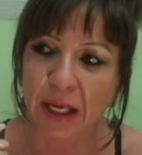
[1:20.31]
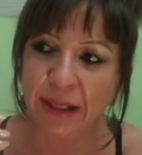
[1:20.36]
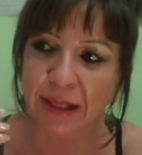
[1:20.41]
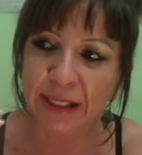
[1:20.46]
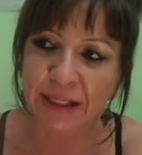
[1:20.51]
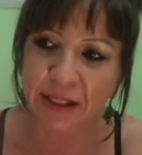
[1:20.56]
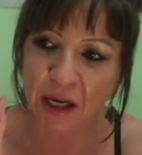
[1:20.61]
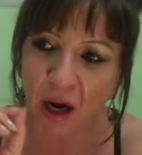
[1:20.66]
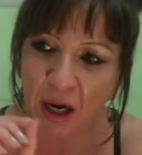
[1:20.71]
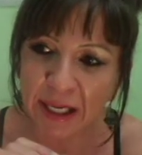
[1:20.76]

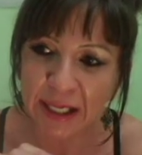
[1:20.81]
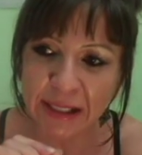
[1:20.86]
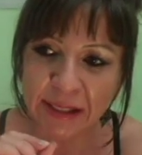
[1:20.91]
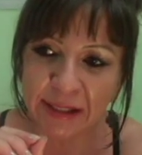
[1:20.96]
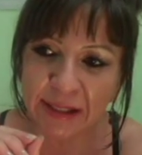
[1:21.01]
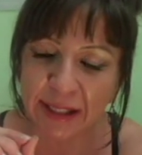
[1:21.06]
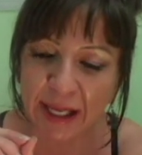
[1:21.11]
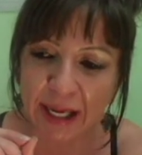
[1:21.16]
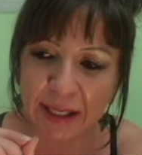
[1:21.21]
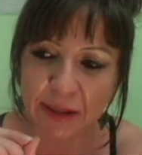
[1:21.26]
The
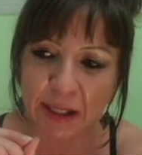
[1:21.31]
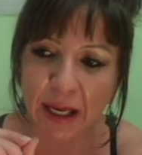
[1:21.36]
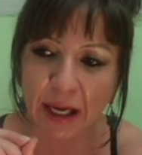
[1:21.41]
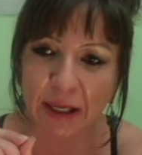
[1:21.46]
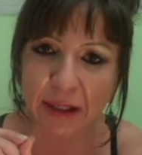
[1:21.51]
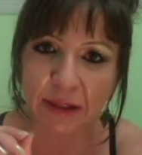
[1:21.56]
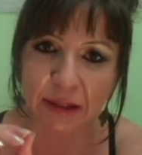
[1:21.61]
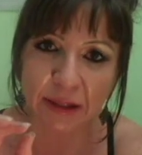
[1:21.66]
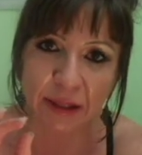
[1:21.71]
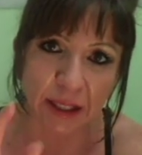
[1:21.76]
diets
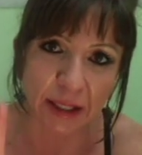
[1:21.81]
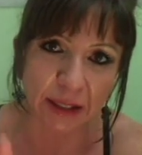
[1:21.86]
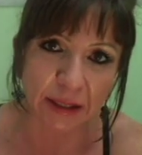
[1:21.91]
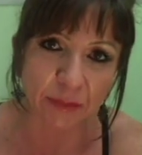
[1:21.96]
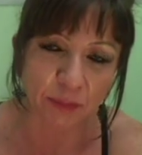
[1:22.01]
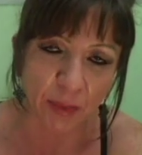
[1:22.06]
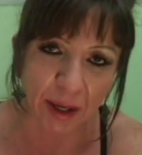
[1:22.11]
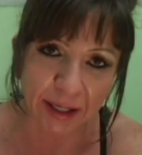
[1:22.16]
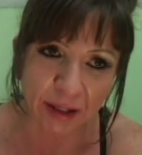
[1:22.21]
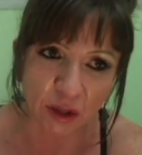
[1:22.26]

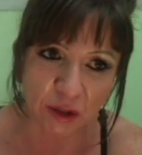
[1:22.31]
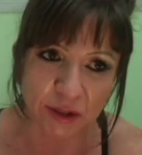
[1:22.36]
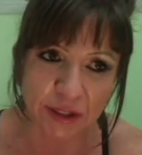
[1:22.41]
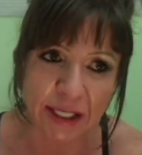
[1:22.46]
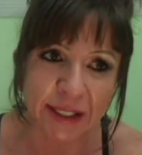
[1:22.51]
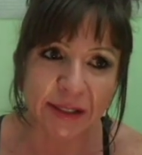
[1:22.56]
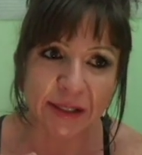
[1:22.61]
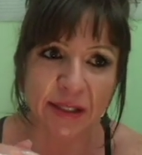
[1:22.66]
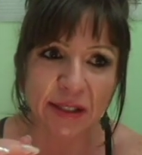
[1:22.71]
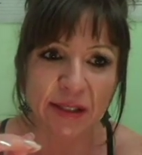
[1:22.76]
that my
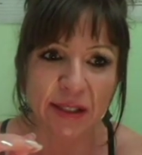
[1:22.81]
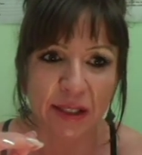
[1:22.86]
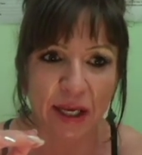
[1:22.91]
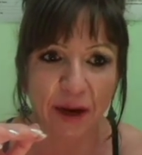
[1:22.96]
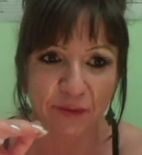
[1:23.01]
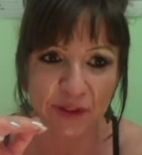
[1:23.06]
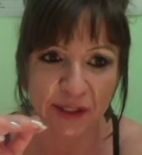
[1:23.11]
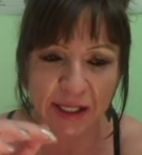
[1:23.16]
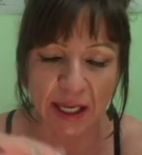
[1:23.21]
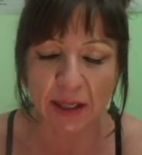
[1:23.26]
contestants
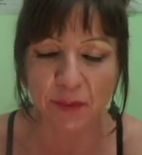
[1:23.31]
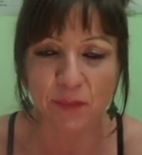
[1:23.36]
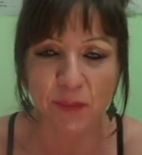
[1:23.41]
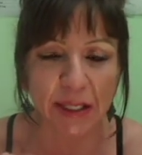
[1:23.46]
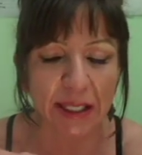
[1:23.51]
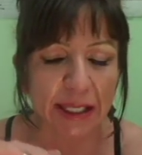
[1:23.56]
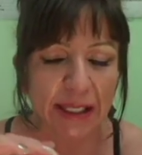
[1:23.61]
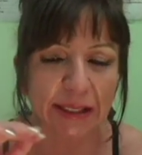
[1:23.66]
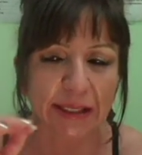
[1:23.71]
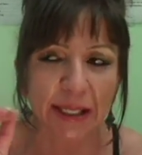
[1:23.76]
have sent
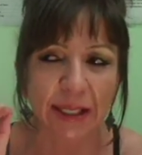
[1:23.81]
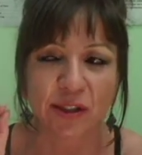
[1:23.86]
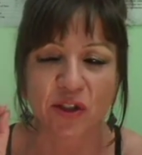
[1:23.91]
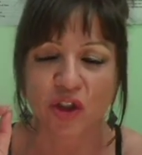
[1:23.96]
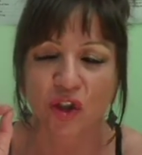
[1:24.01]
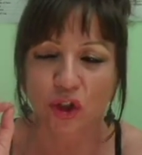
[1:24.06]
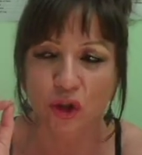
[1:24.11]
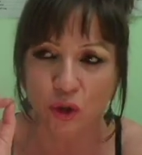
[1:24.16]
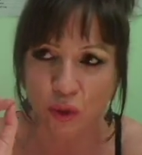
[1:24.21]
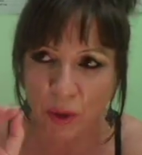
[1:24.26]
me is
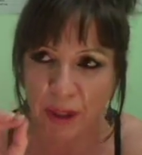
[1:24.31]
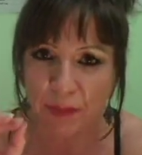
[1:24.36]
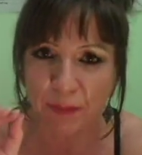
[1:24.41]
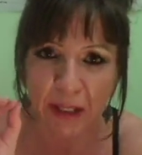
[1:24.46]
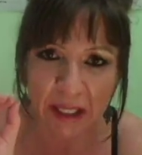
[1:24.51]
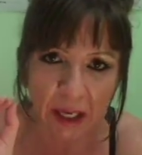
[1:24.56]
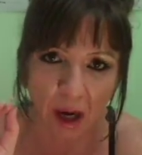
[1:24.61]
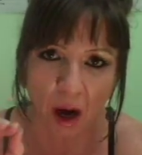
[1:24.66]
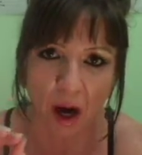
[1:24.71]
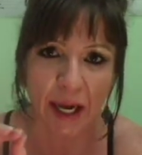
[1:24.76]

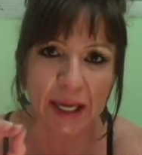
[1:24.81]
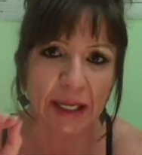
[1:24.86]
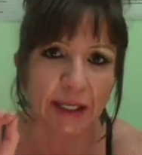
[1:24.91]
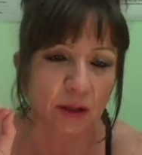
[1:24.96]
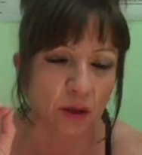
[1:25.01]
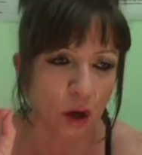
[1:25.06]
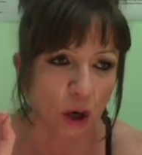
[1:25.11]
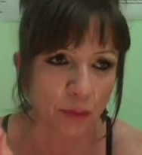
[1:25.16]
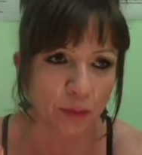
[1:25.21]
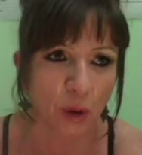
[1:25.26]
extremely high
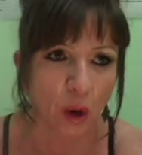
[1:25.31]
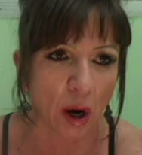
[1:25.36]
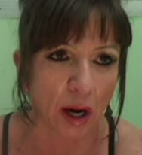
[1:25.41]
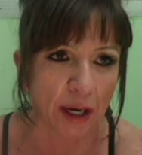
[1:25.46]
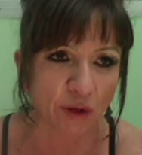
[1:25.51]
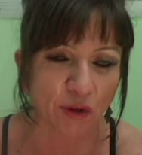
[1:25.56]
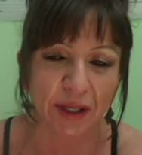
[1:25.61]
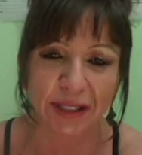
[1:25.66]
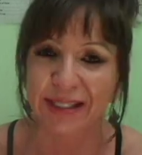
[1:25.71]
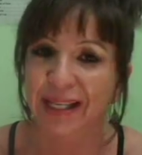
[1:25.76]
in
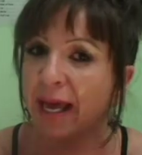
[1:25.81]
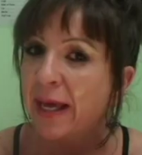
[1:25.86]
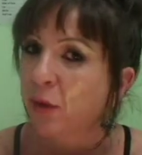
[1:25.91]
carbohydrates,